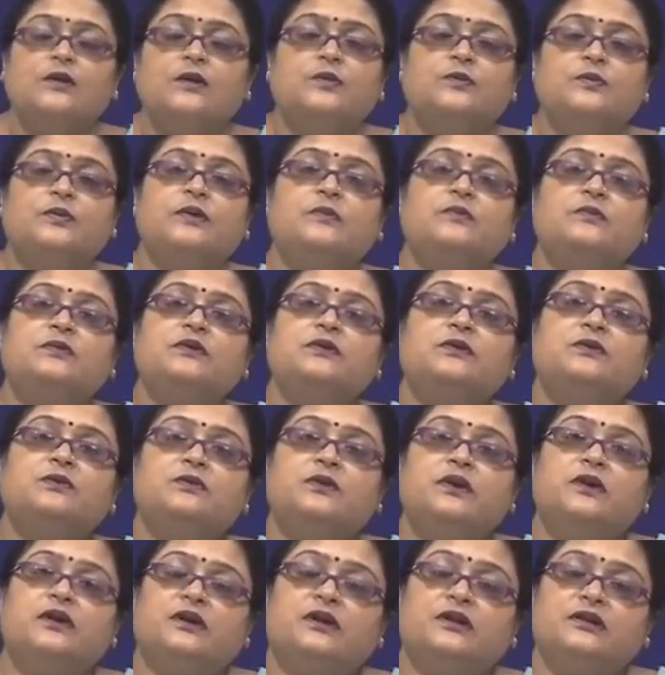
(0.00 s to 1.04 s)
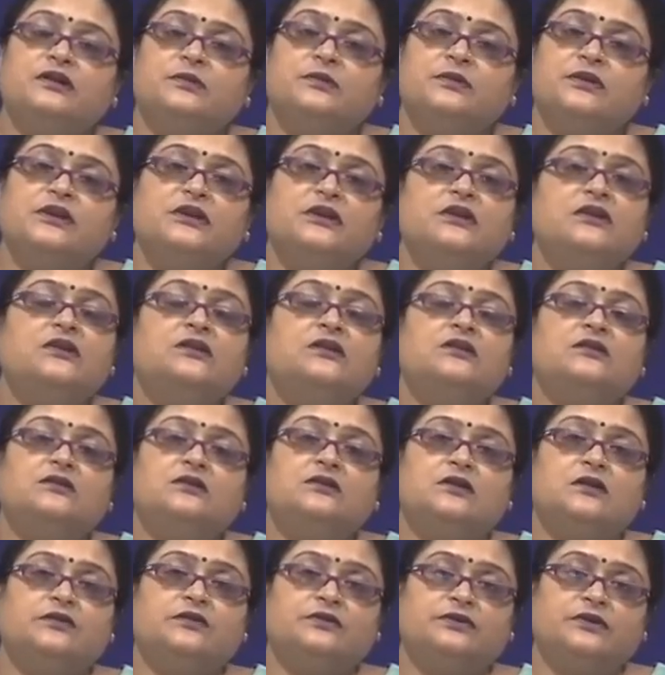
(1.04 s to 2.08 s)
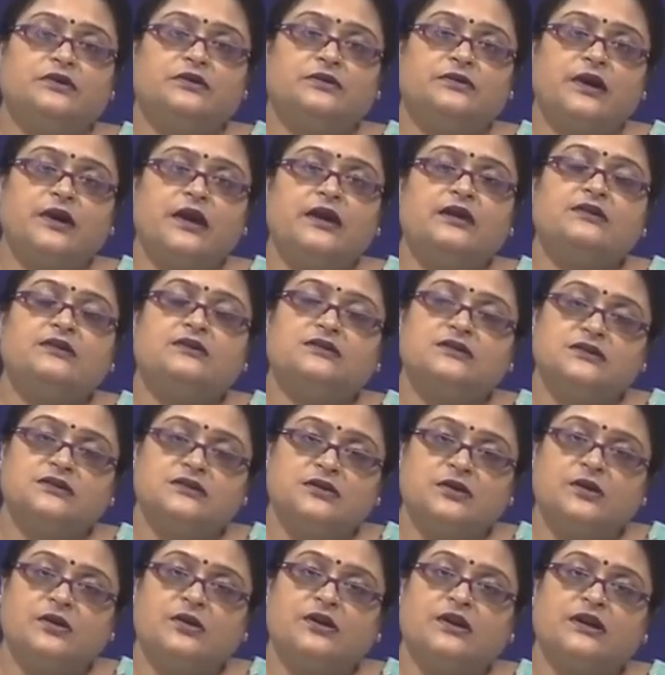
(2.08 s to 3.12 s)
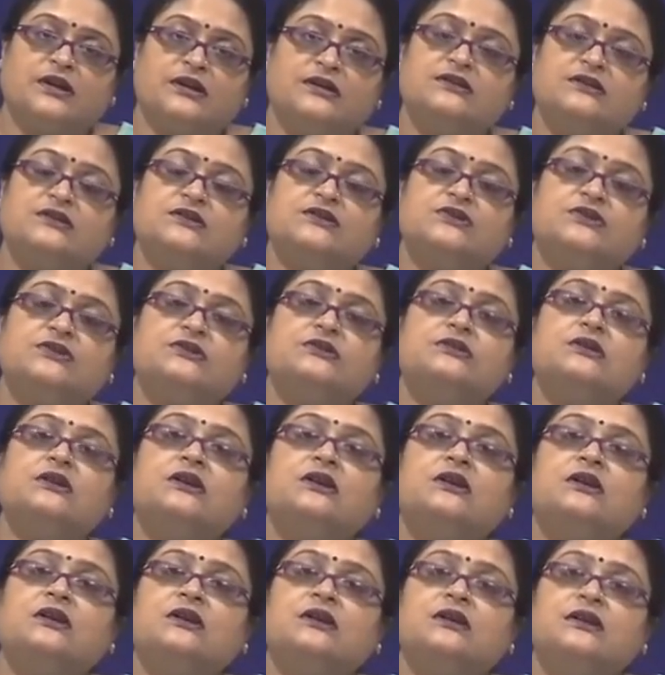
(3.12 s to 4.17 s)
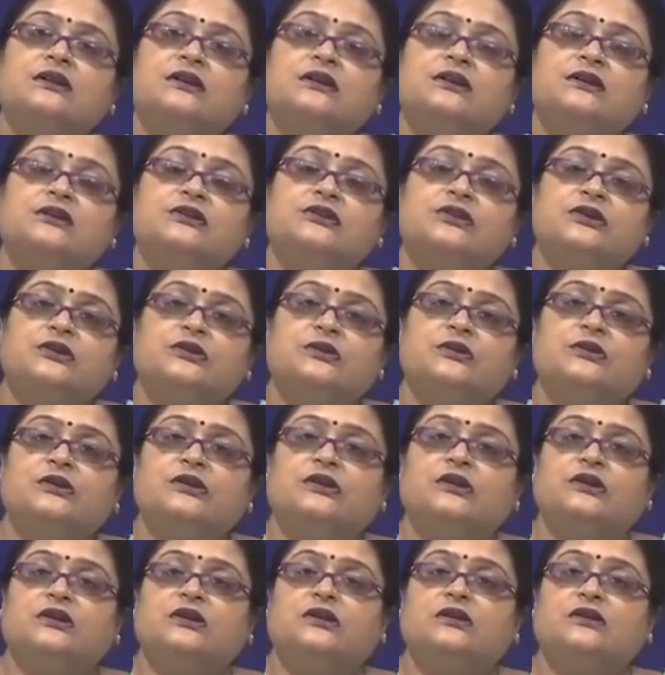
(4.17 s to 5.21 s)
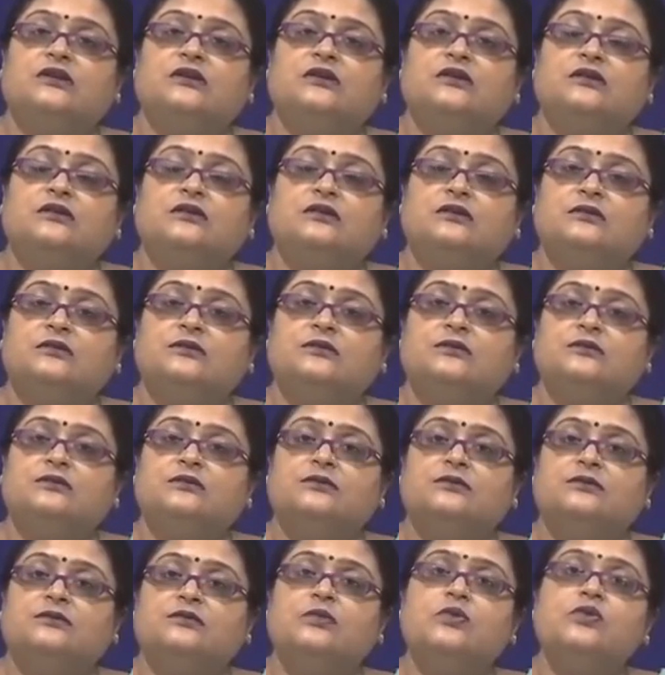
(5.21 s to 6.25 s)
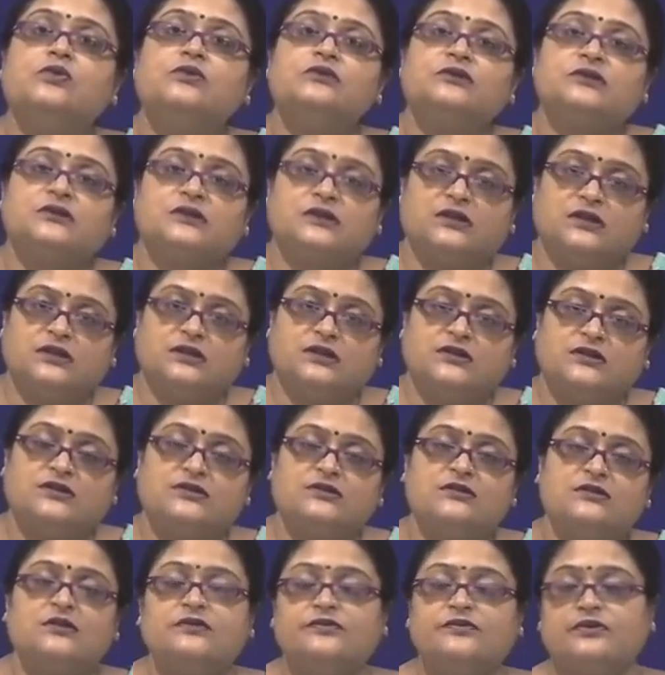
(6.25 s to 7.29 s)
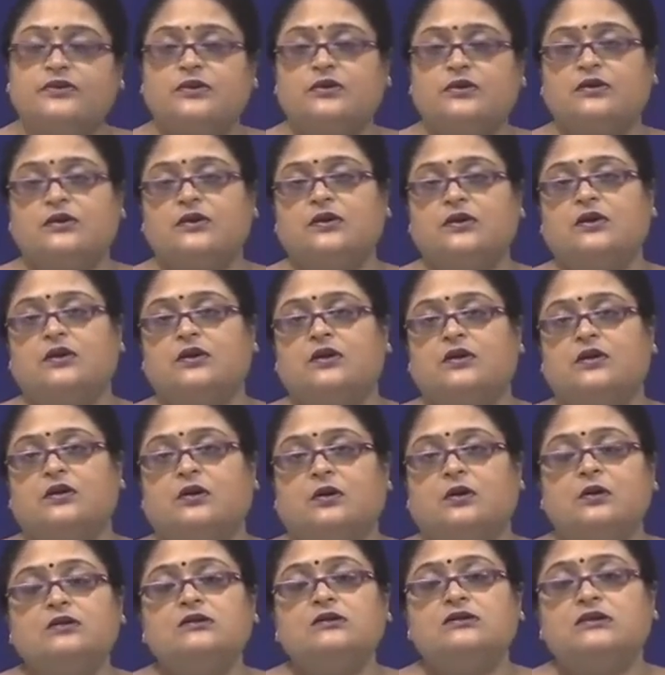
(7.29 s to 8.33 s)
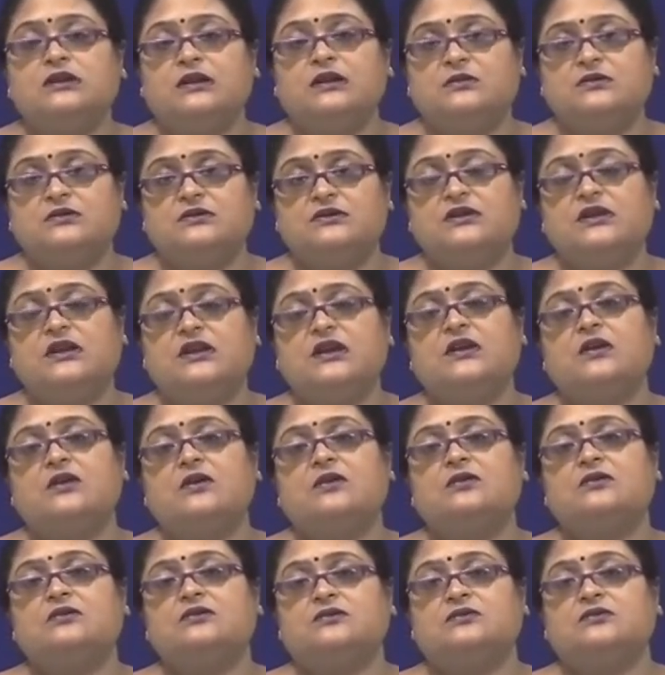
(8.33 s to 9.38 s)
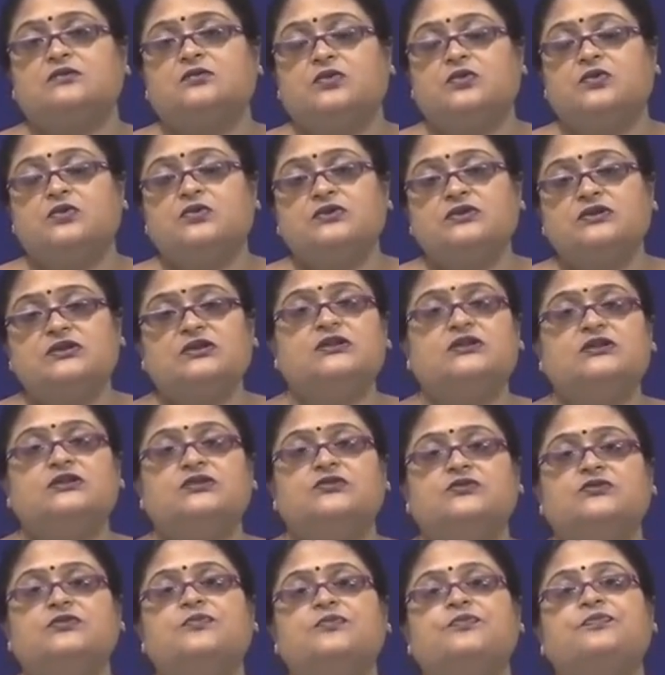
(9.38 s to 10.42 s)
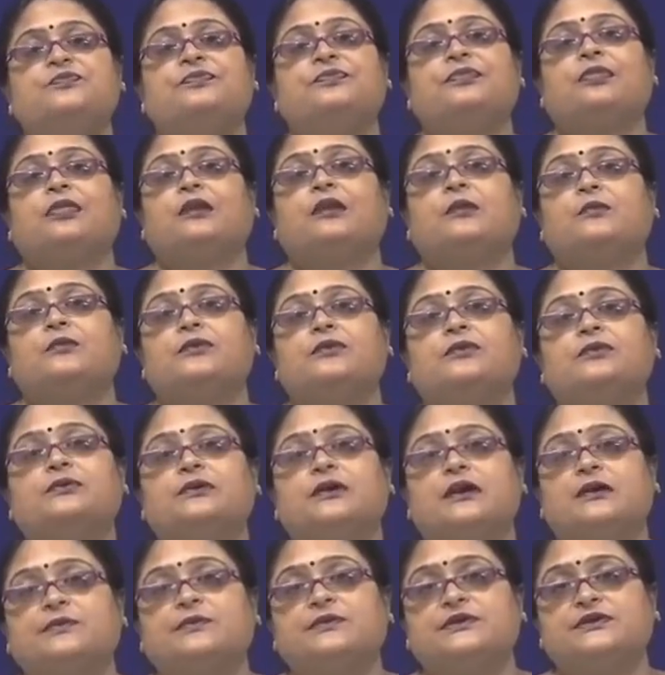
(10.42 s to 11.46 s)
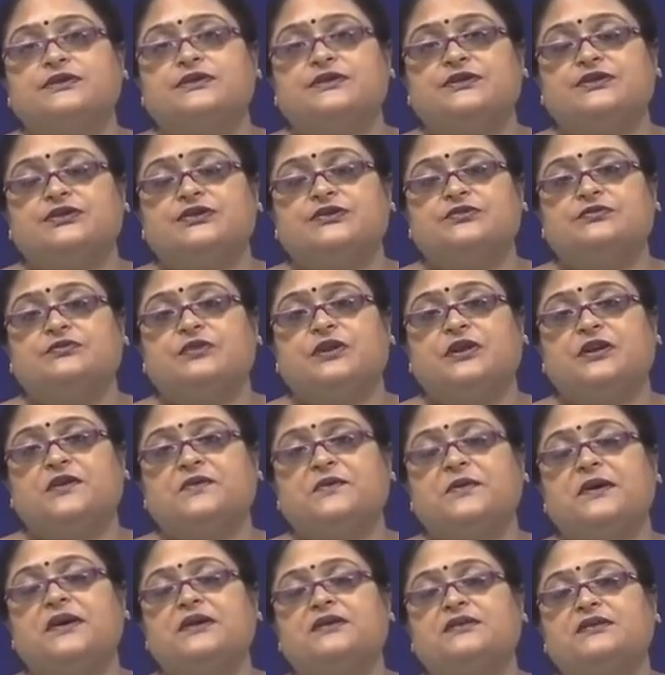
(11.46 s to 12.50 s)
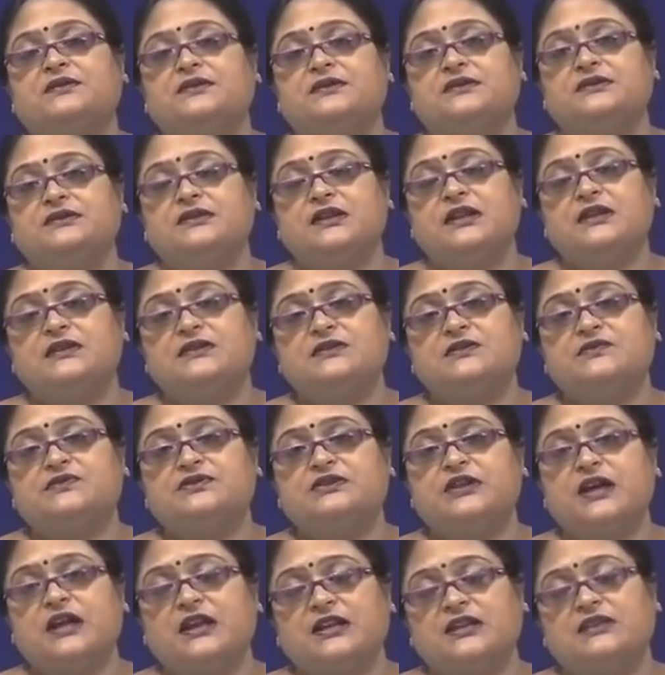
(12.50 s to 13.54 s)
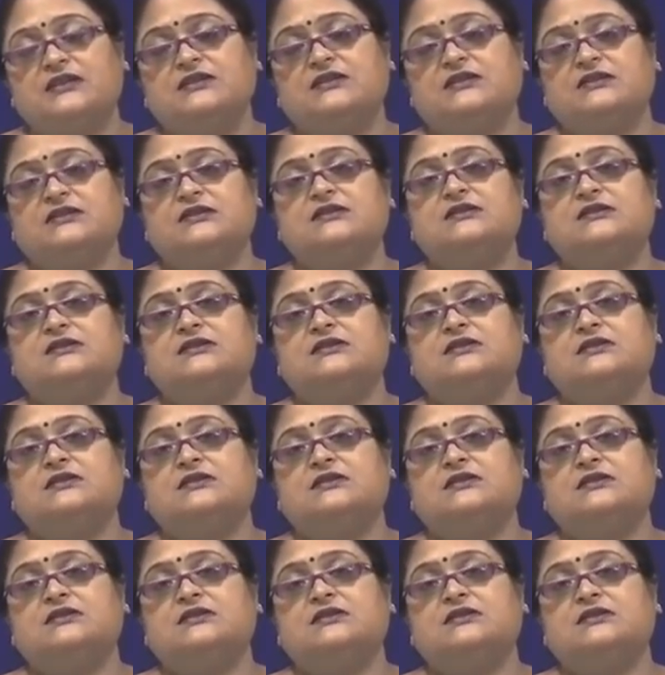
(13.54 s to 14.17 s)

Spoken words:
People who are in the middle of the ranks in the organization, they generally mostly, it's not for all times, they also mostly do program decision making where there is less of challenges,